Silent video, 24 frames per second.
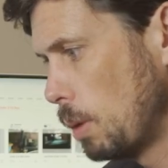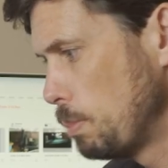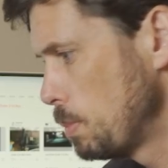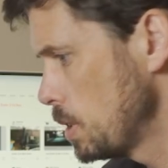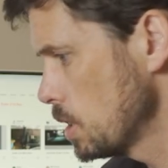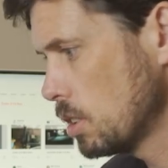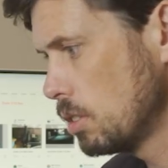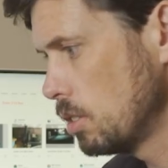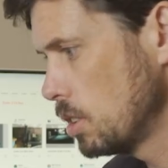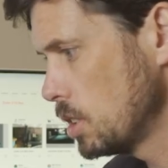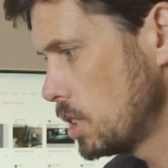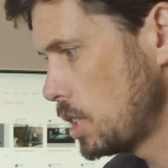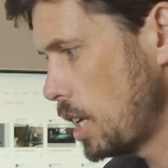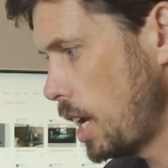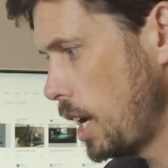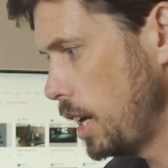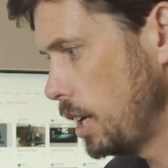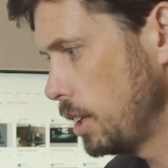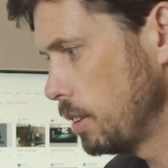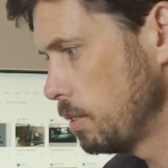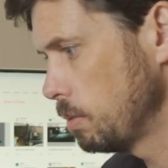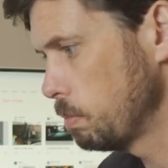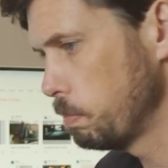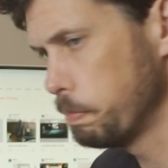I'm just gonna say
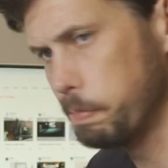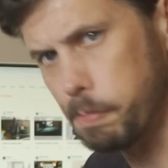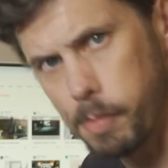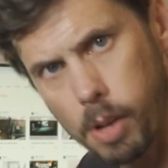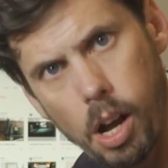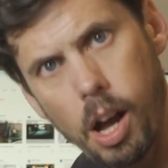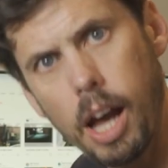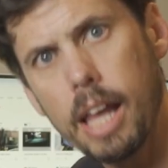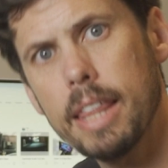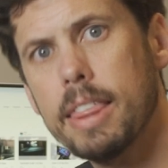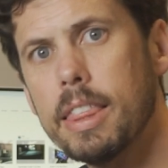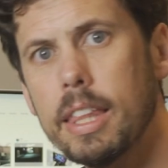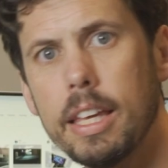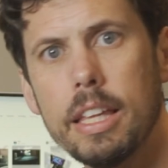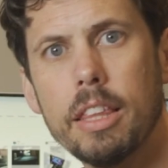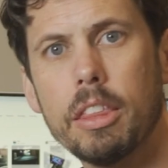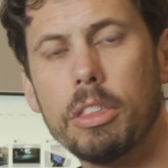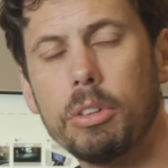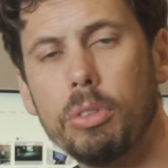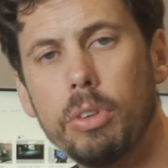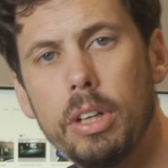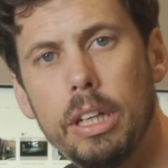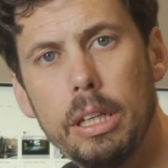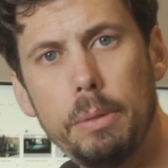it. I think
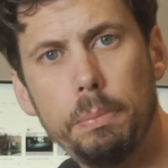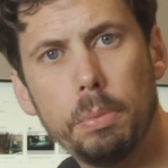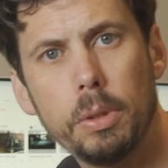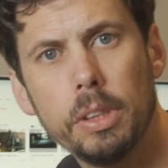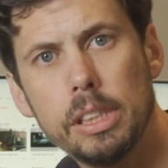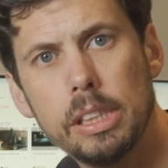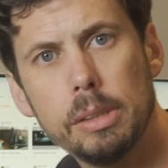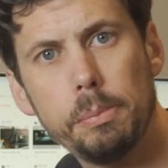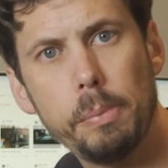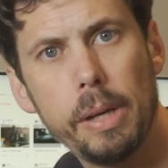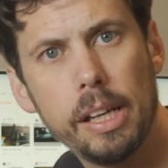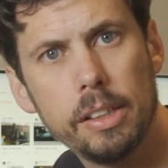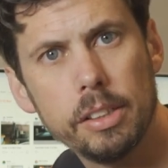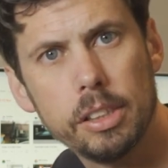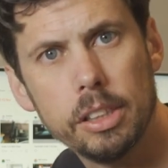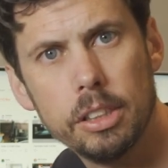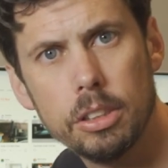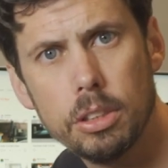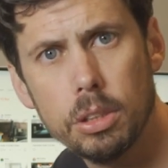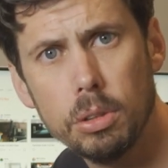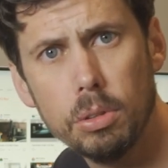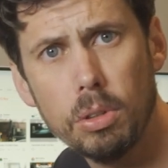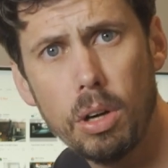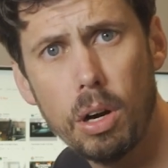3D printer
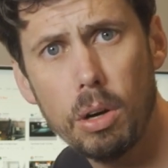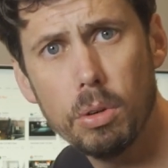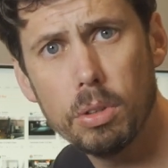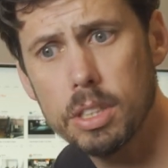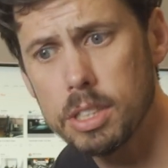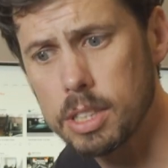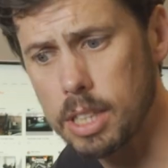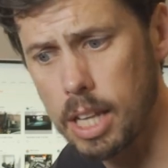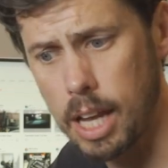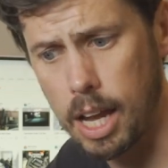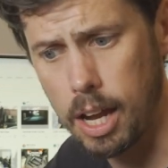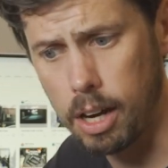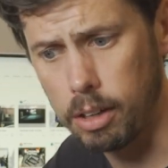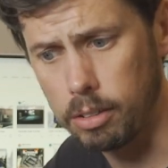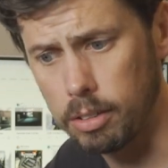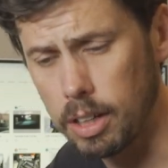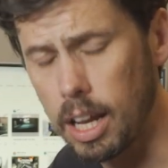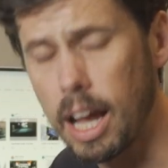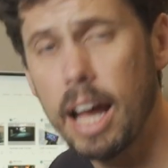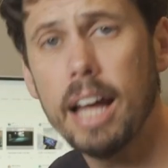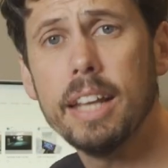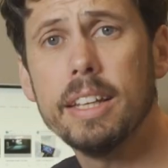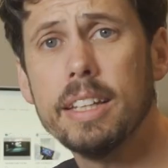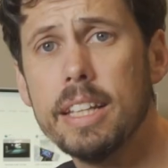mounted tool holders are
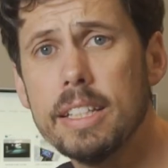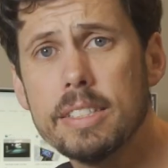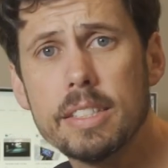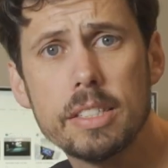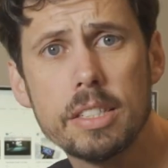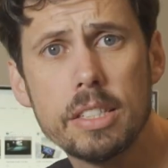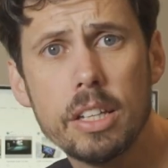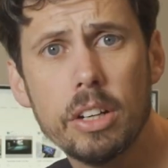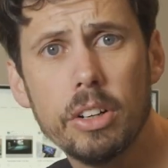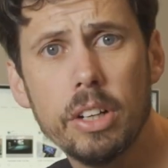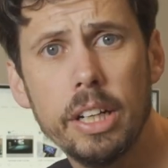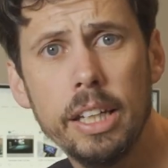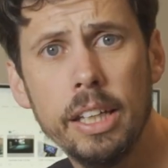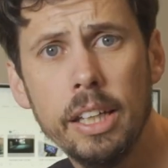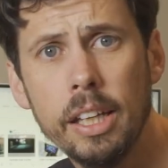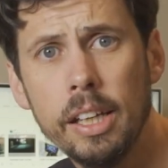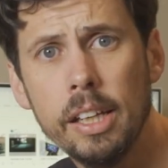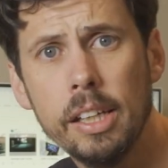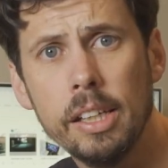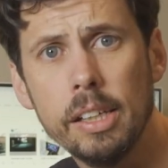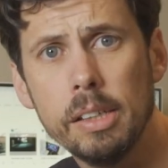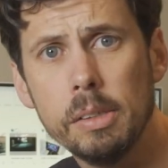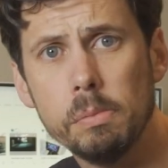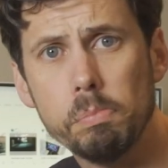unnecessary
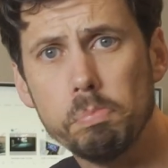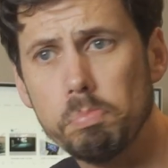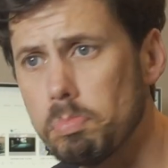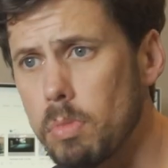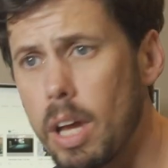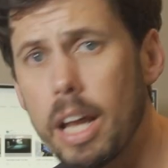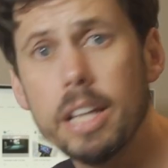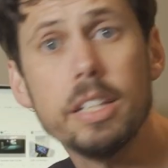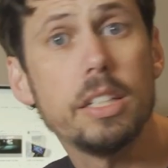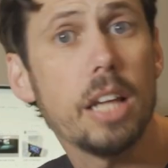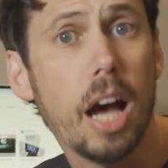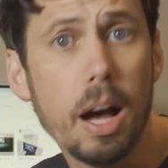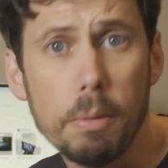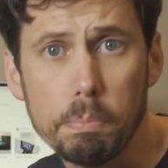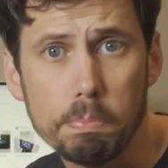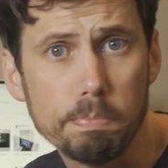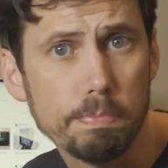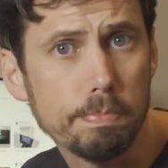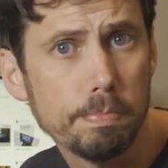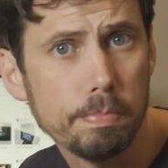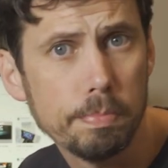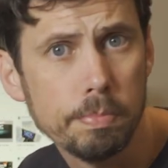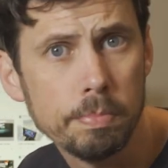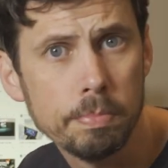and dumb.
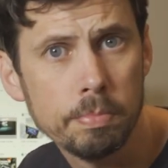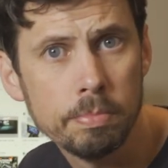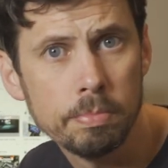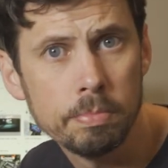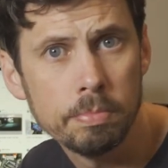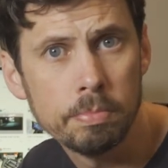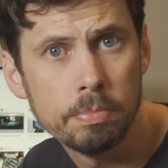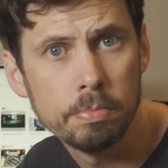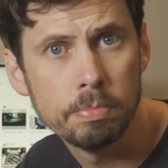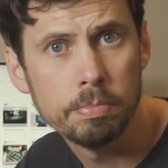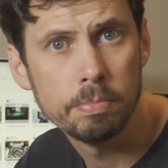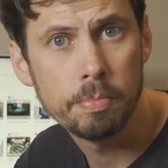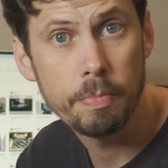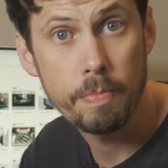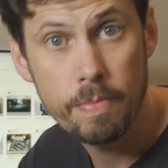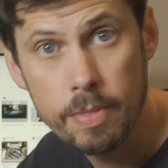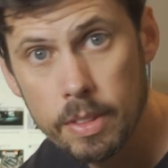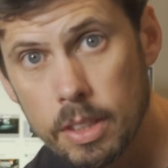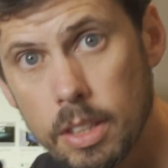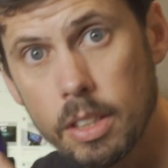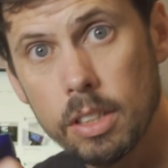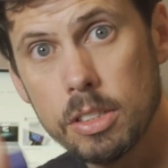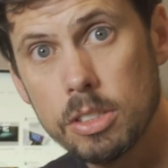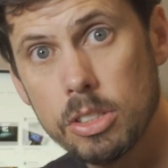
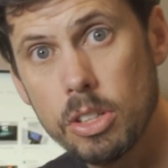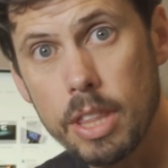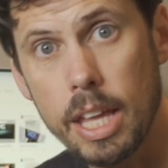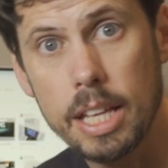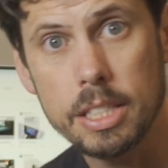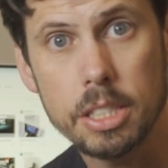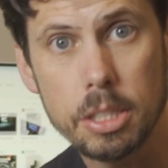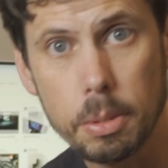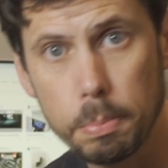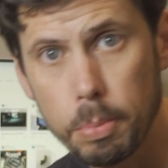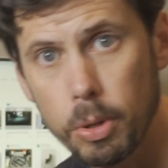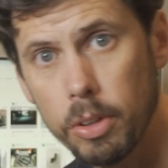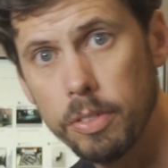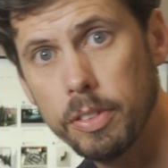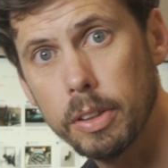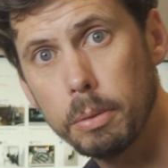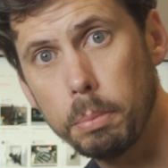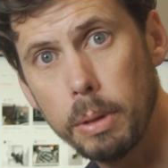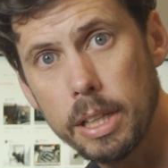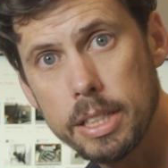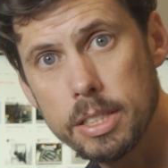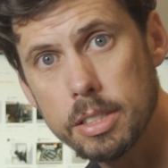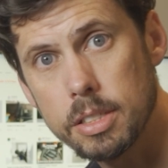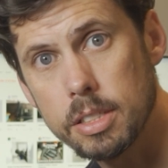So that's the perfect
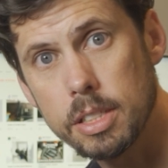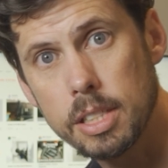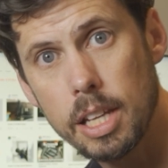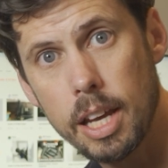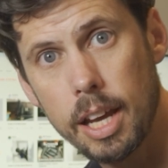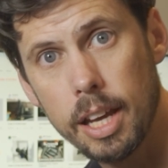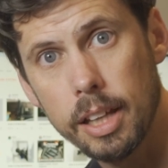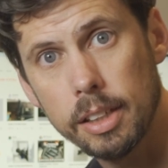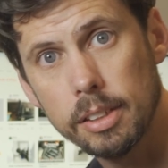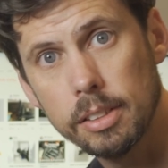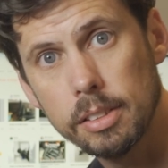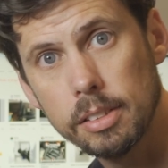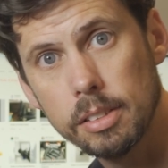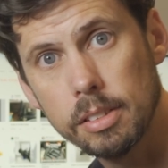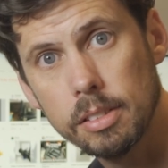place to start.